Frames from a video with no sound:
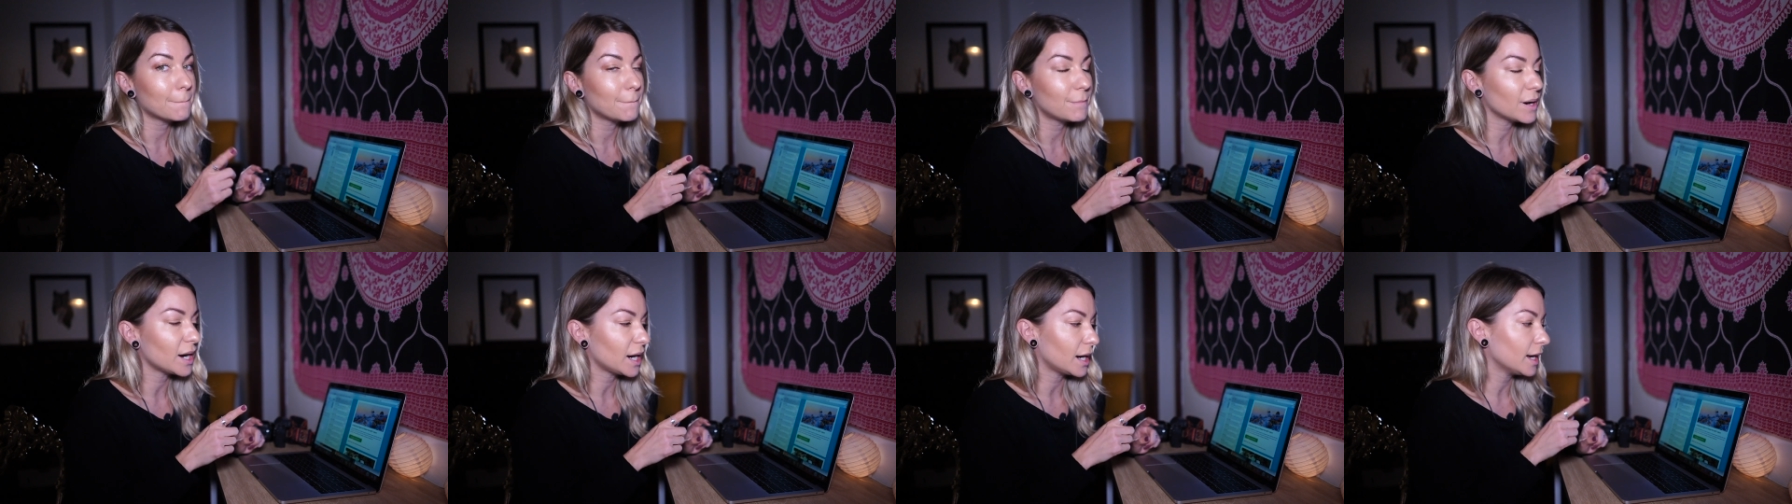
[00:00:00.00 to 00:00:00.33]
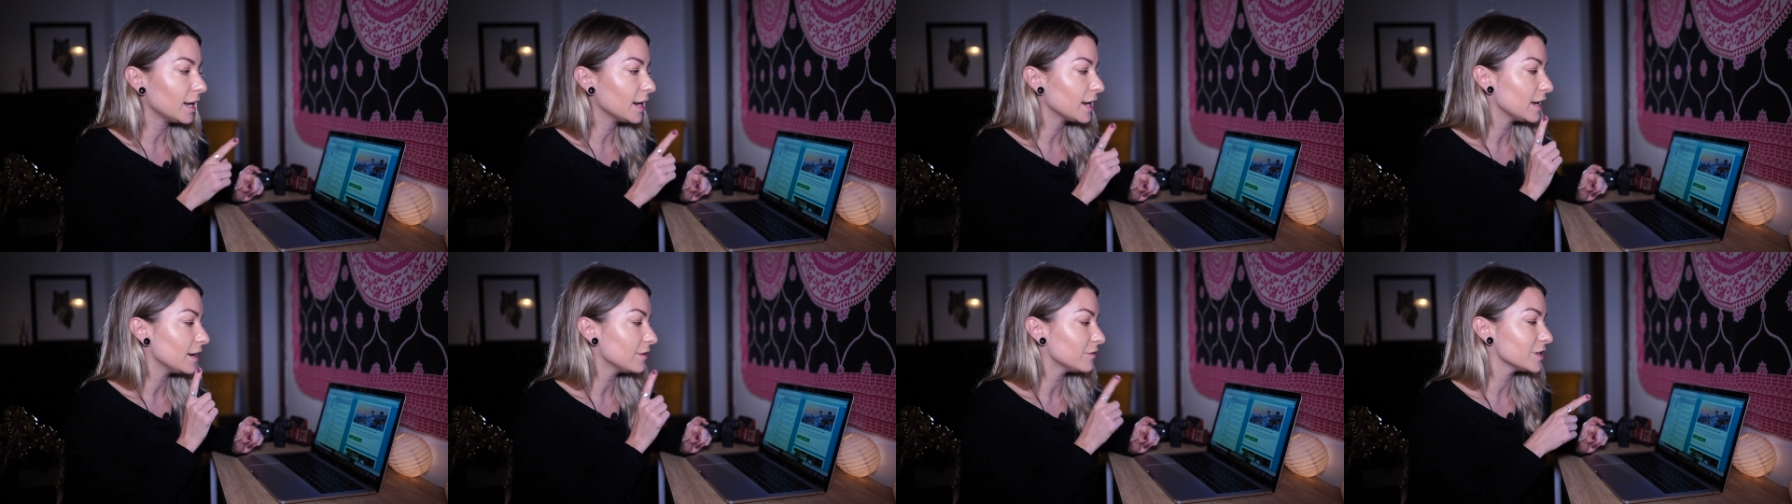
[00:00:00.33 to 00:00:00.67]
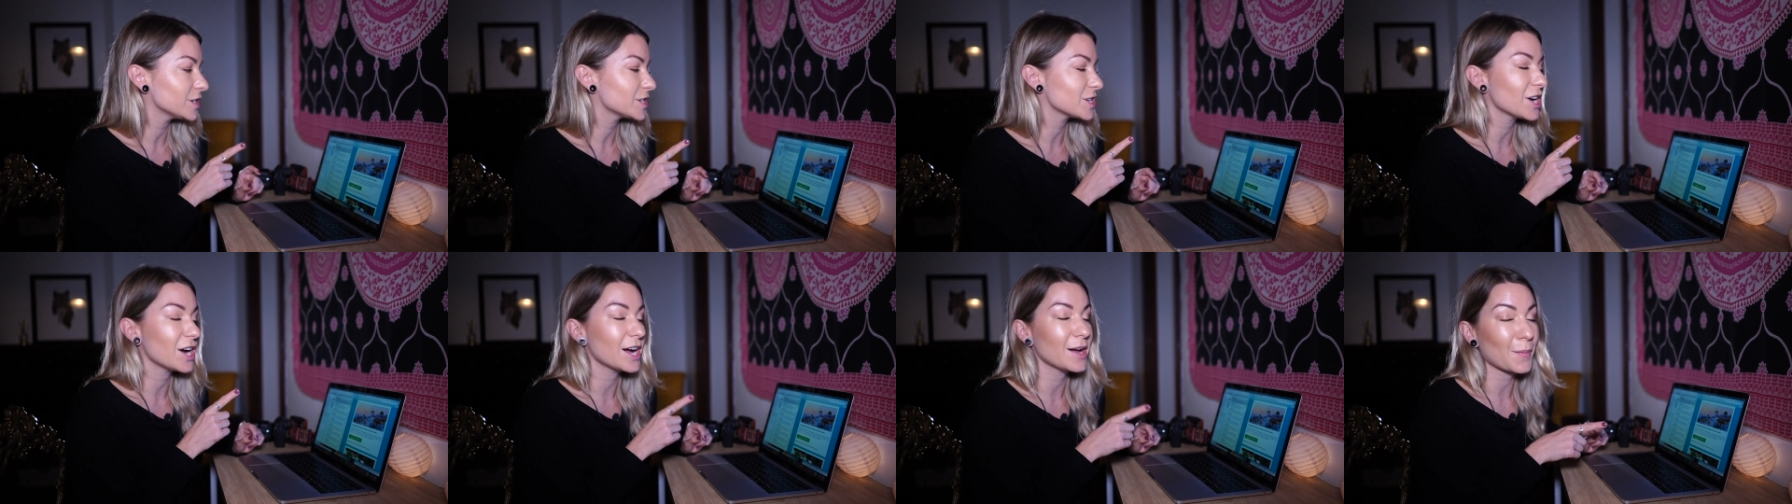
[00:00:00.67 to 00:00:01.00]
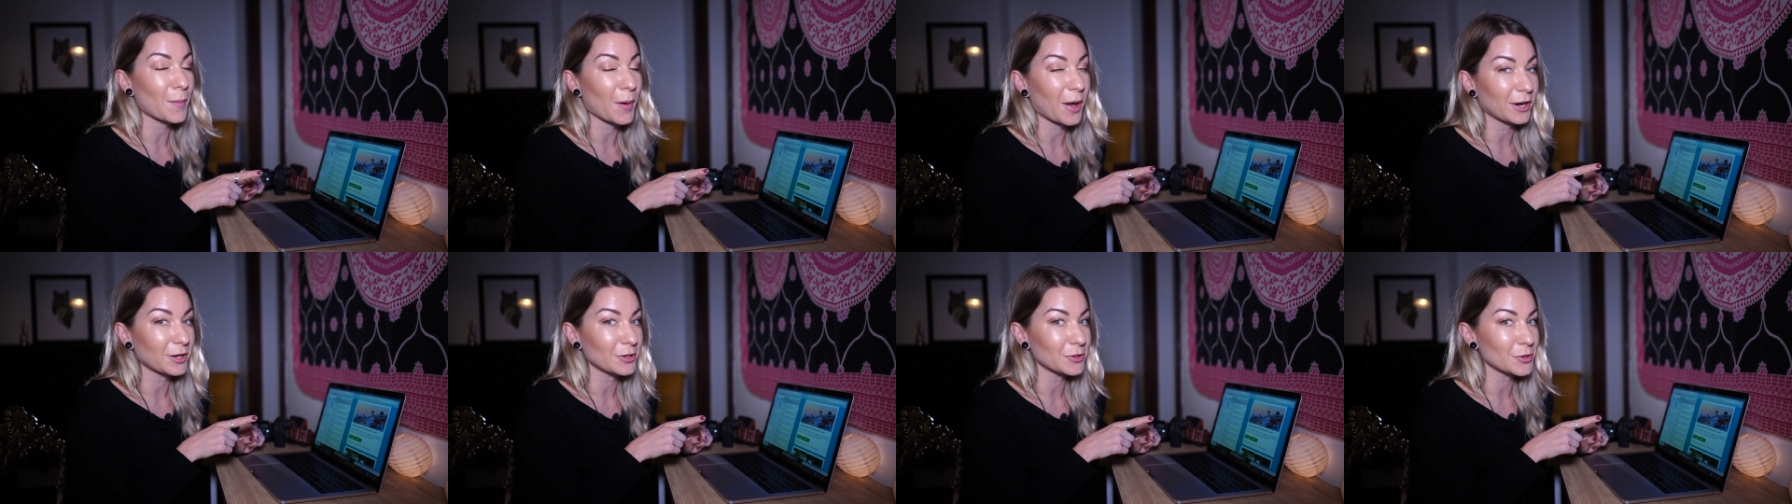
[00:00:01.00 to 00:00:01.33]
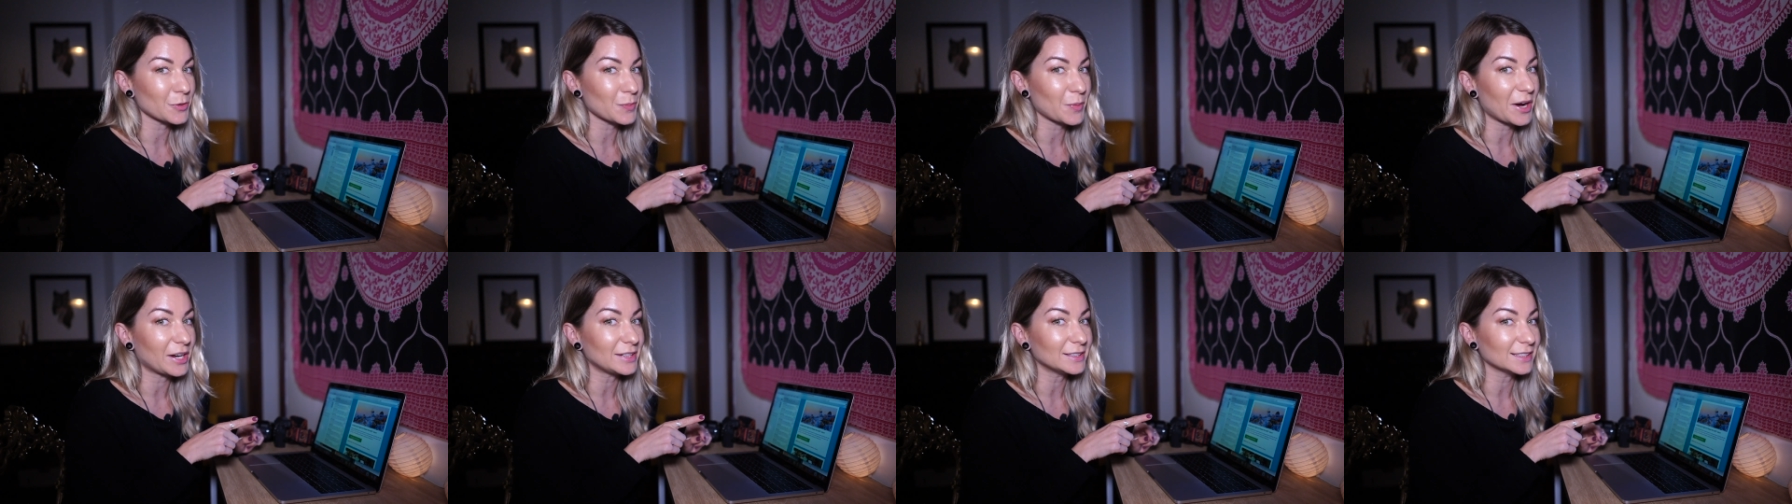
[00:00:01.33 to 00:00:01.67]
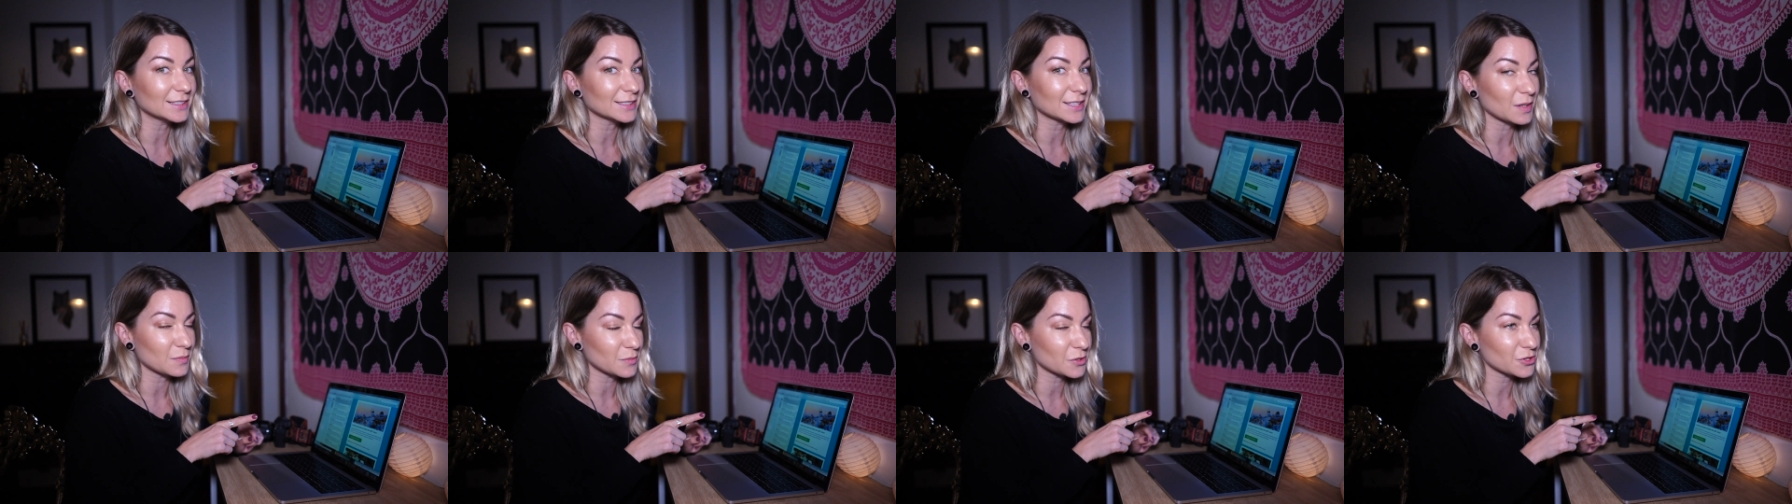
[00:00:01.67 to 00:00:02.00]
But every time I Know the
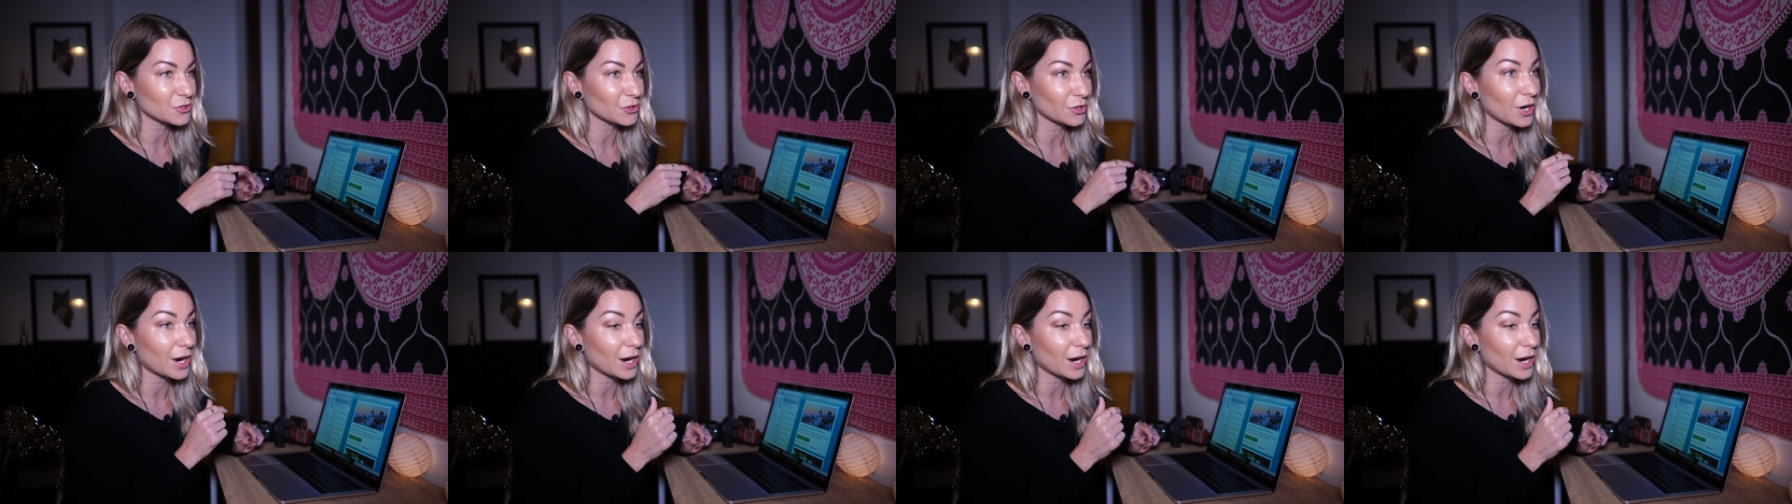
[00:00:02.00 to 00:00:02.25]
Pilot comes through,